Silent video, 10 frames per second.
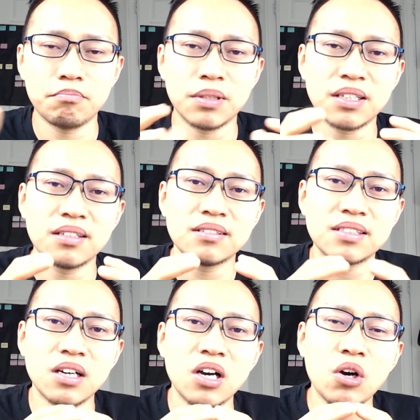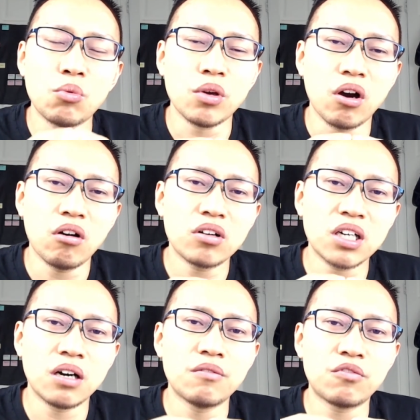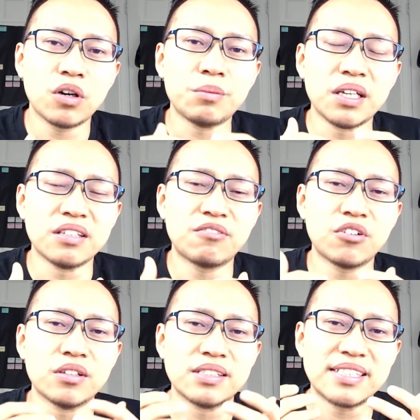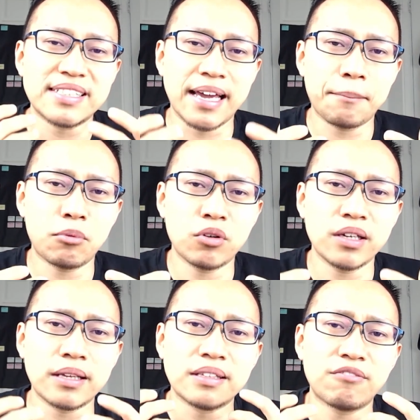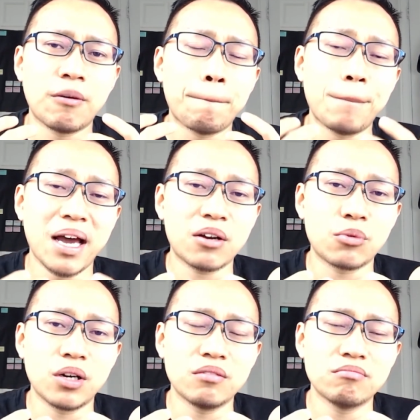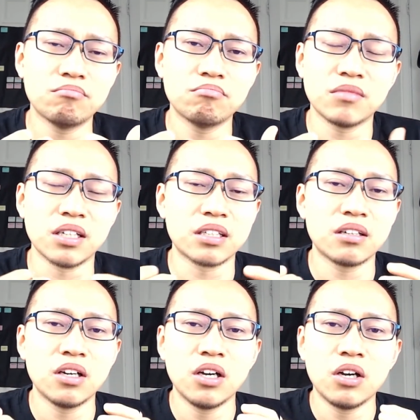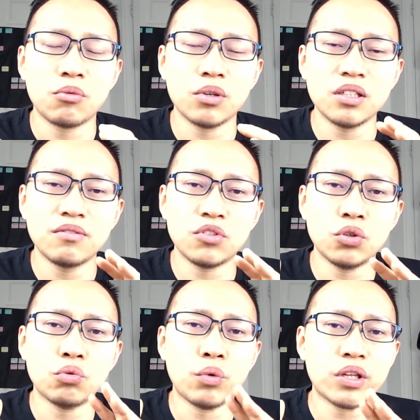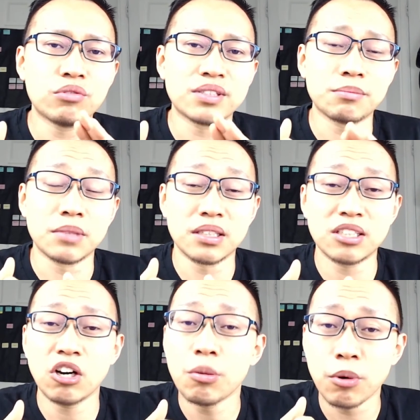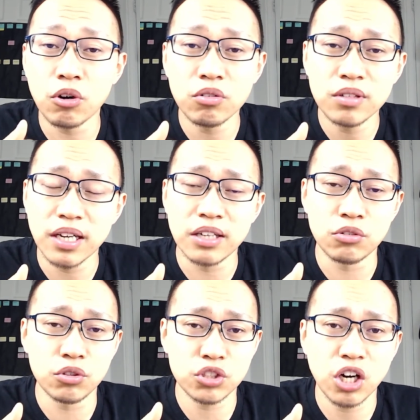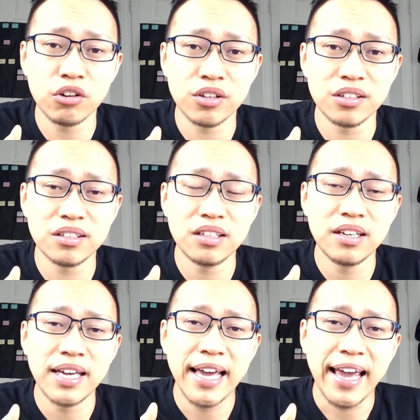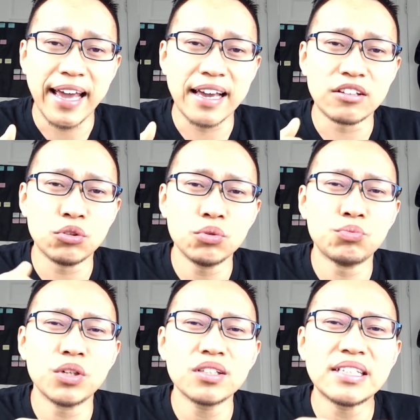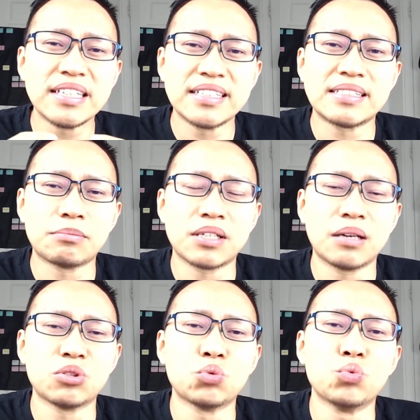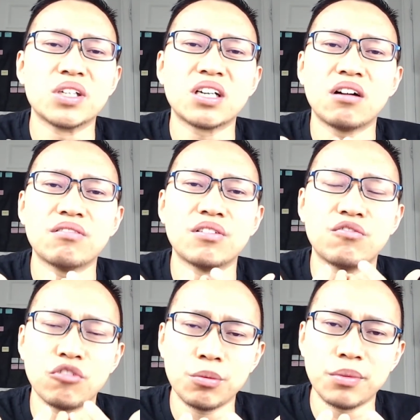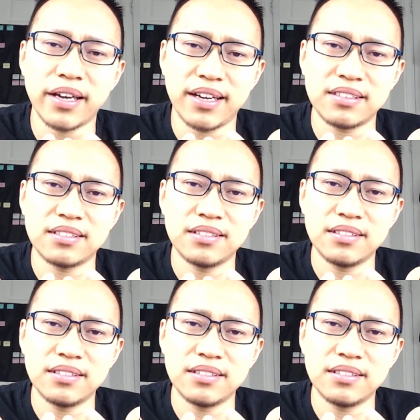because we all come from a different standpoint and different background. Like, what if you went through something terrible in your childhood and you really need some time to recover from that?